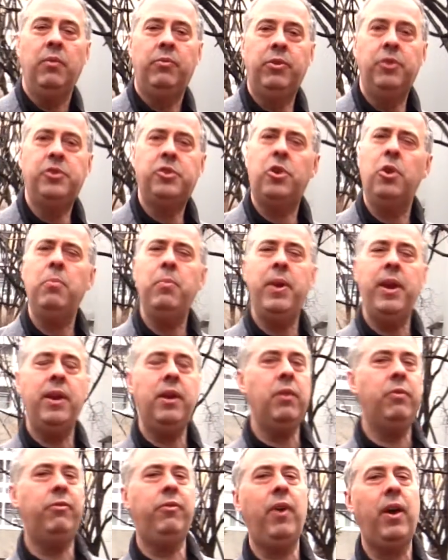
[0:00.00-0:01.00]
for terminating
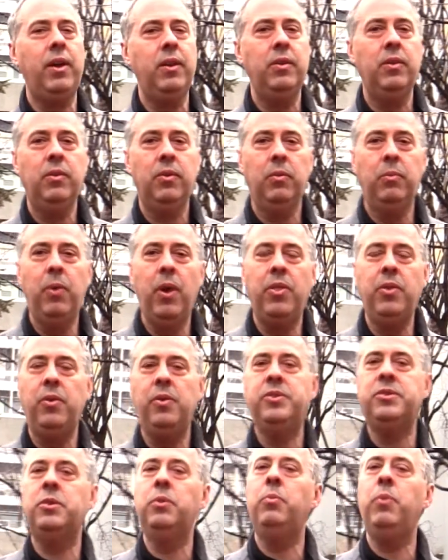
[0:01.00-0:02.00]
a fight, whether
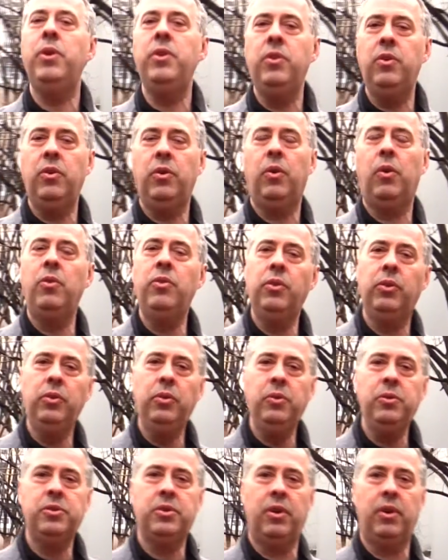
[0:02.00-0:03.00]
it's the winner or the
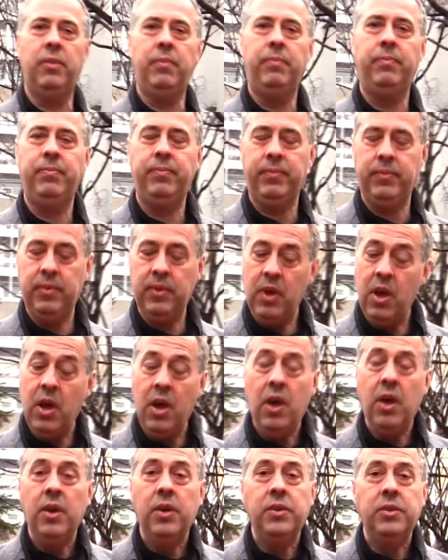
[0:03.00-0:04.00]
loser.
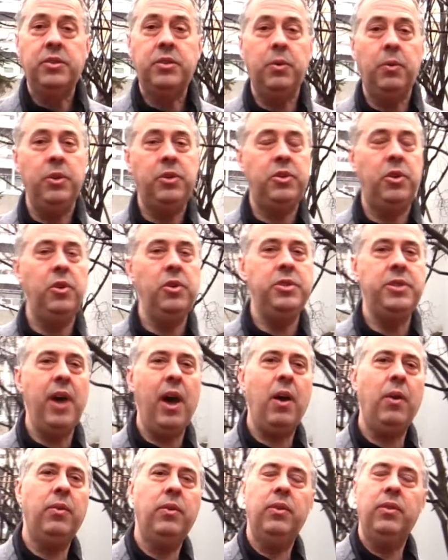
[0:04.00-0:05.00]
So it turns
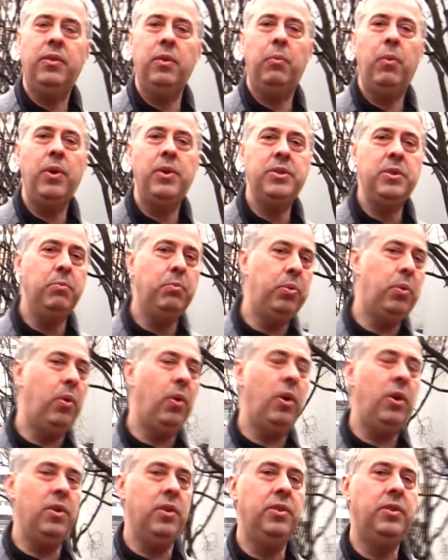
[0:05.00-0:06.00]
out that what is
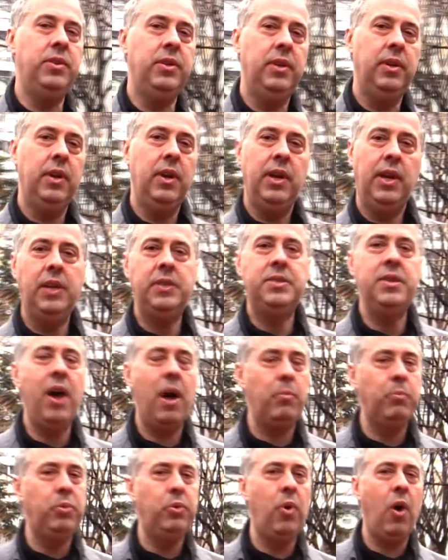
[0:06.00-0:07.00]
important is
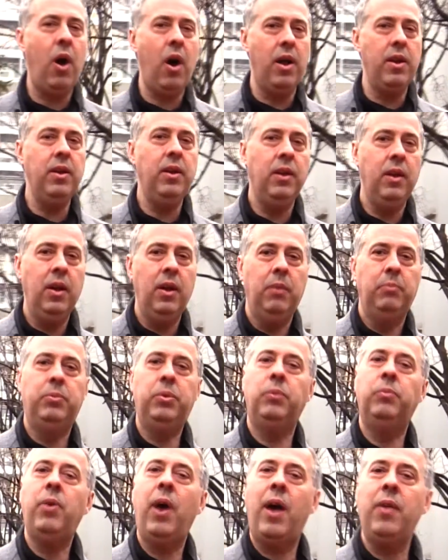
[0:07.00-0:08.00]
not brawn,
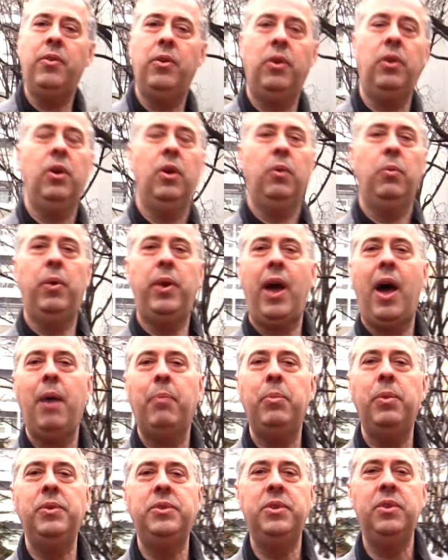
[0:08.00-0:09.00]
but rather what
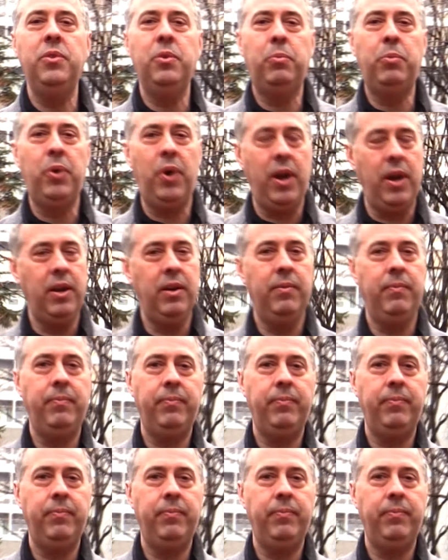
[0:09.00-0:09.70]
happens in the brain.